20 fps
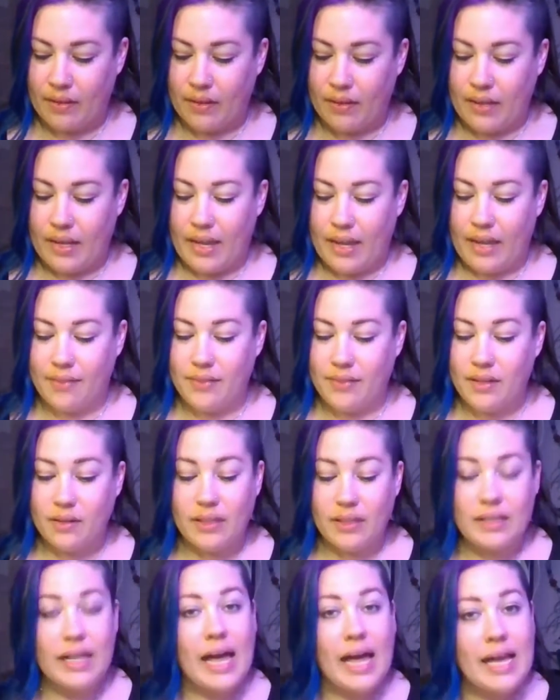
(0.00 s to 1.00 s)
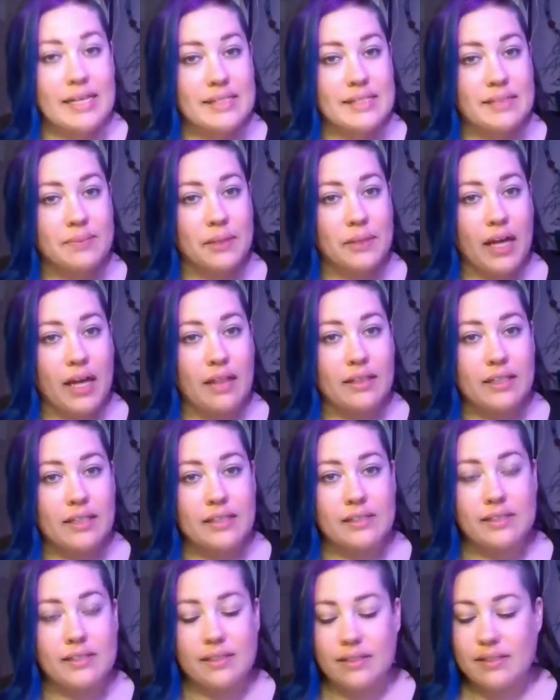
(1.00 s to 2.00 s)
And then the last but not
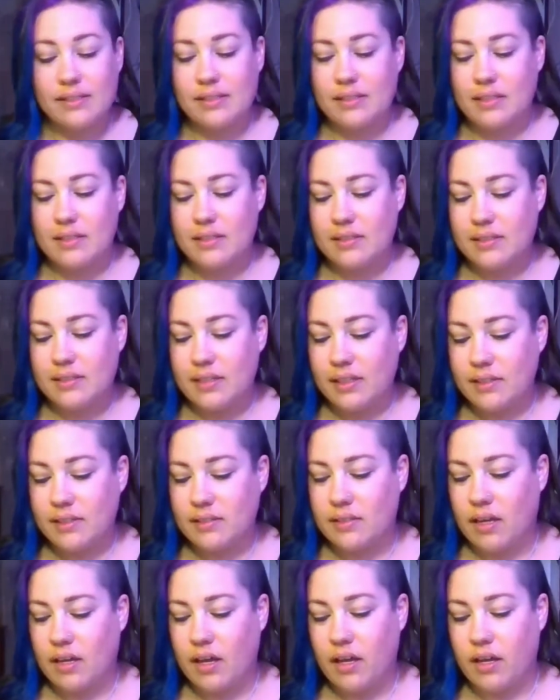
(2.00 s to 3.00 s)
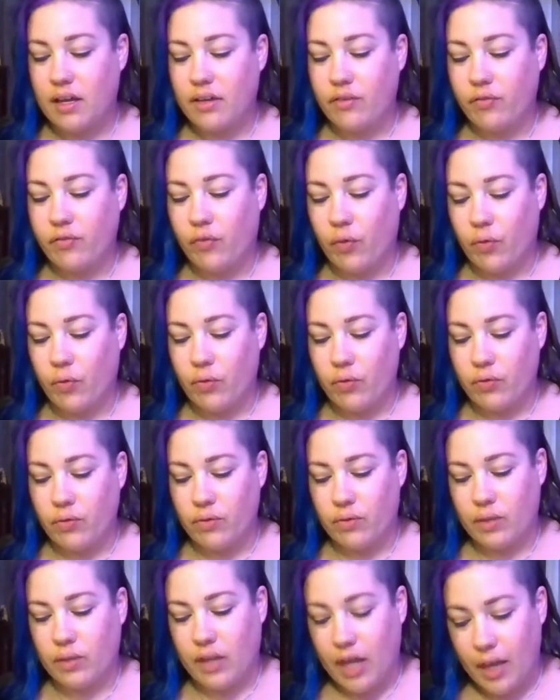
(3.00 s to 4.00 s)
least is the Six of
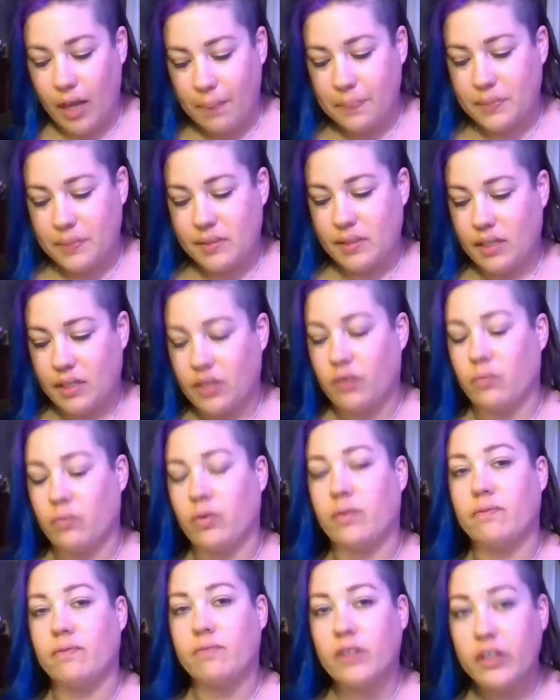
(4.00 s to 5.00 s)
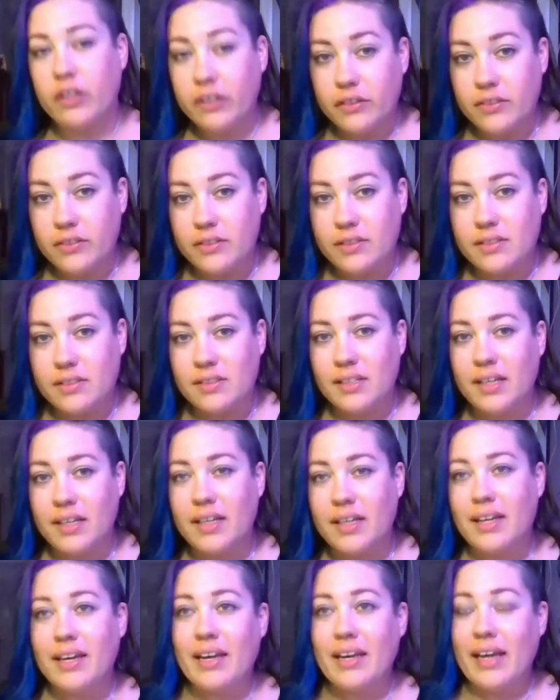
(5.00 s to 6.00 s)
Cups in reverse.
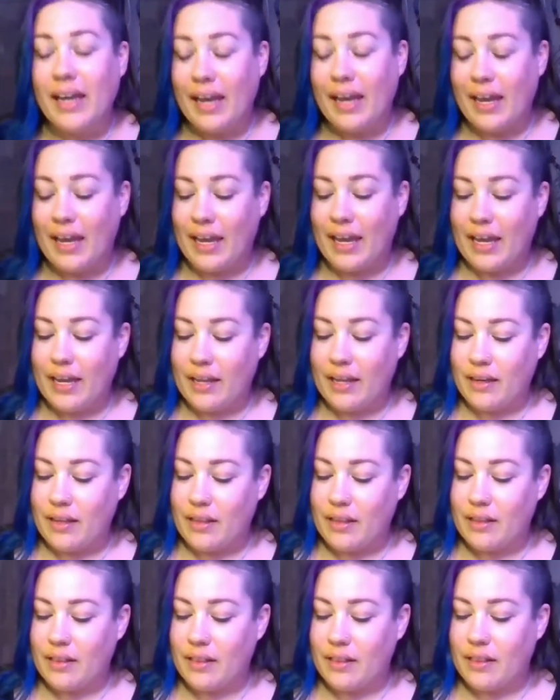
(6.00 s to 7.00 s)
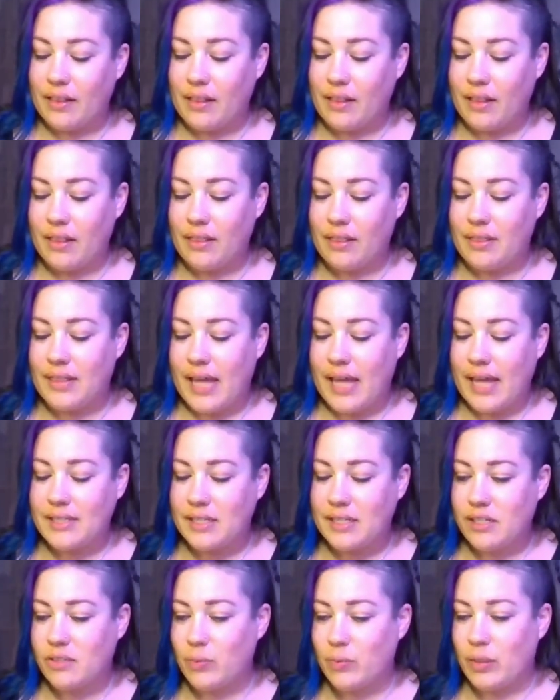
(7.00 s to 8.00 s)
And that
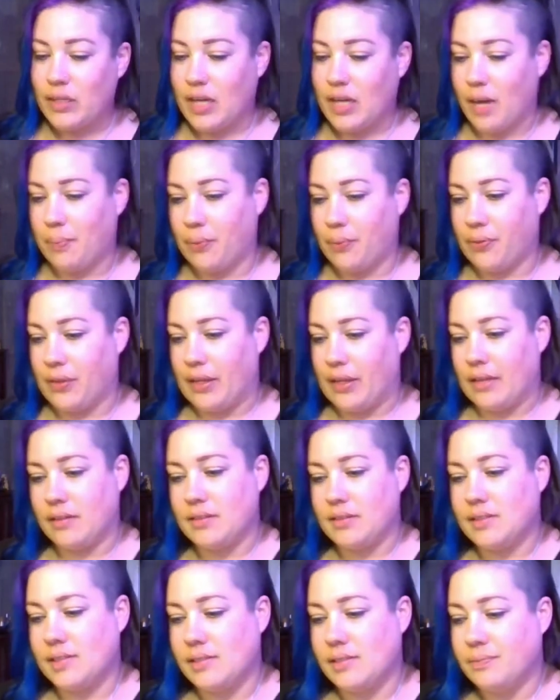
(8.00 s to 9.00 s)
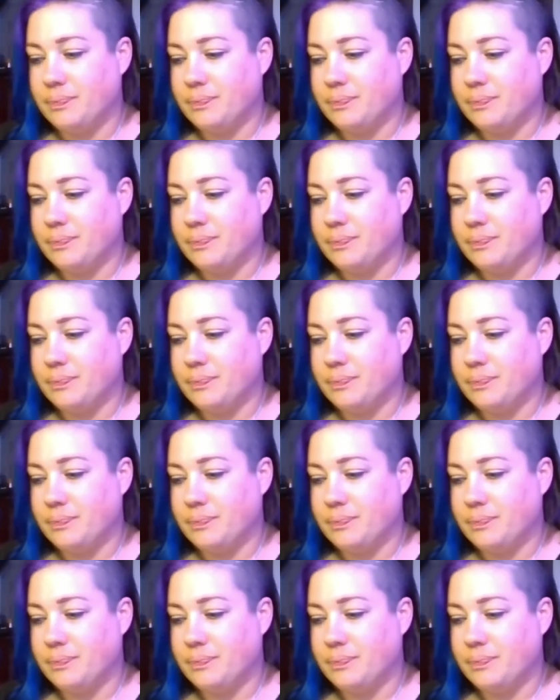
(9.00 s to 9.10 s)
tells me a couple things.